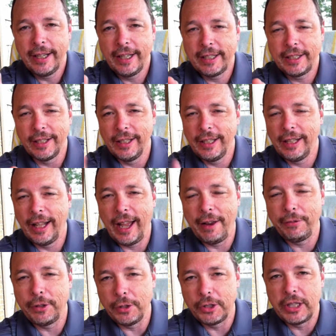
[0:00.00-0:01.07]
It's a little
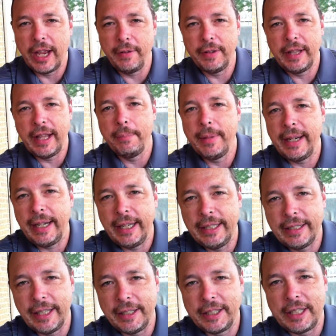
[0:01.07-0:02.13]
after 7. That
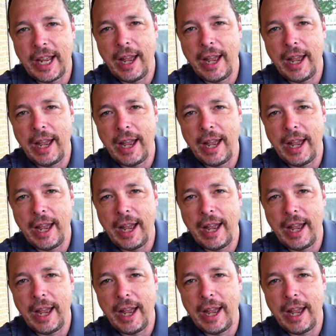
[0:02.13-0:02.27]
means it's